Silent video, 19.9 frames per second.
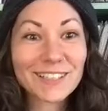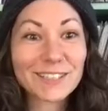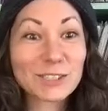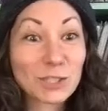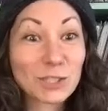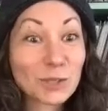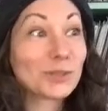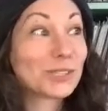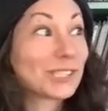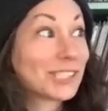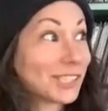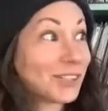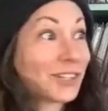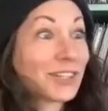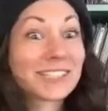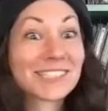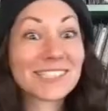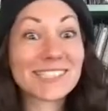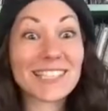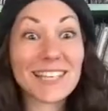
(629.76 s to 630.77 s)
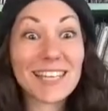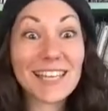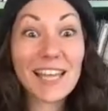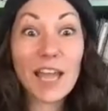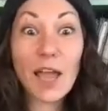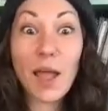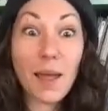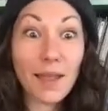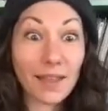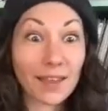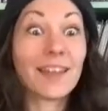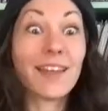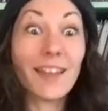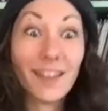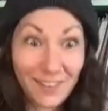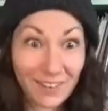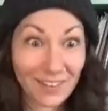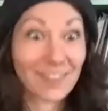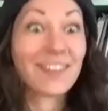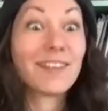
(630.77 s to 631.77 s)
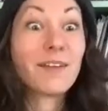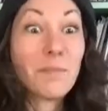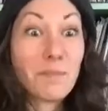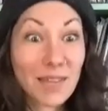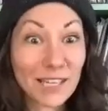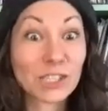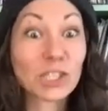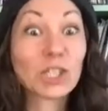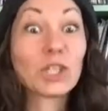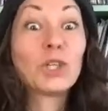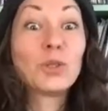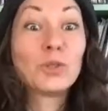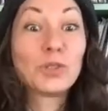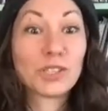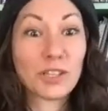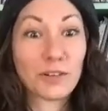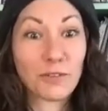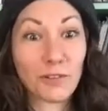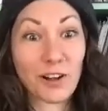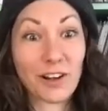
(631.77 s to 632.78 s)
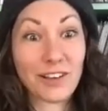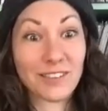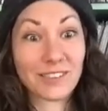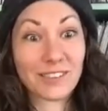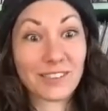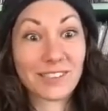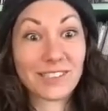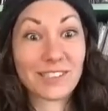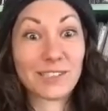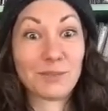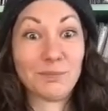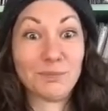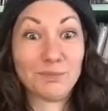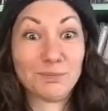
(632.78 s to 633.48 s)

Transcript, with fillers: dude, nice. seriously, makes a huge difference.